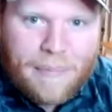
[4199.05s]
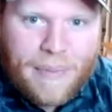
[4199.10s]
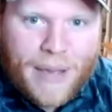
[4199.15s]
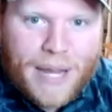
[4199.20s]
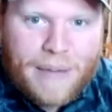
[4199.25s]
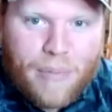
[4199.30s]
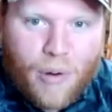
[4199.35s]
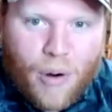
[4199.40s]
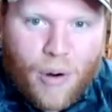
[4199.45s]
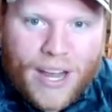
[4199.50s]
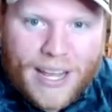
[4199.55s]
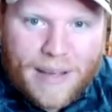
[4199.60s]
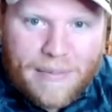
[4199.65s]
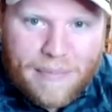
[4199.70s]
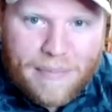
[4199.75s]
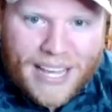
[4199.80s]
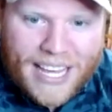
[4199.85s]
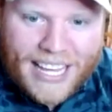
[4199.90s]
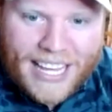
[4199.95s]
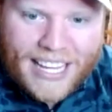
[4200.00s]
big boy in
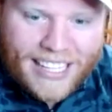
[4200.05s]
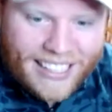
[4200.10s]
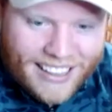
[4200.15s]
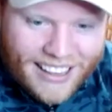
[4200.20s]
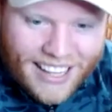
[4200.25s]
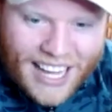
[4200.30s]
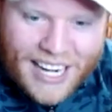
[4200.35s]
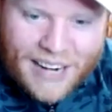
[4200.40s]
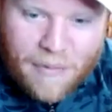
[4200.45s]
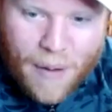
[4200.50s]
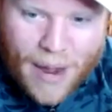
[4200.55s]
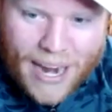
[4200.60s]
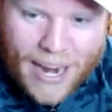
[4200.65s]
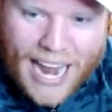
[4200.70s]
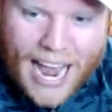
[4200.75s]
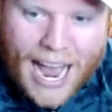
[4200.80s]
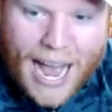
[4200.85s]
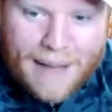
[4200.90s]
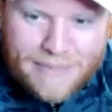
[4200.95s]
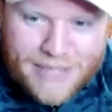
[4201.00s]
me like went
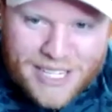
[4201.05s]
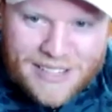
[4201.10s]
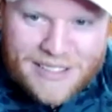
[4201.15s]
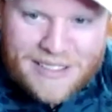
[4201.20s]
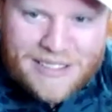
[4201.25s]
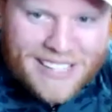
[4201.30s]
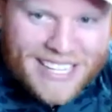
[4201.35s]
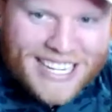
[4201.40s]
absolutely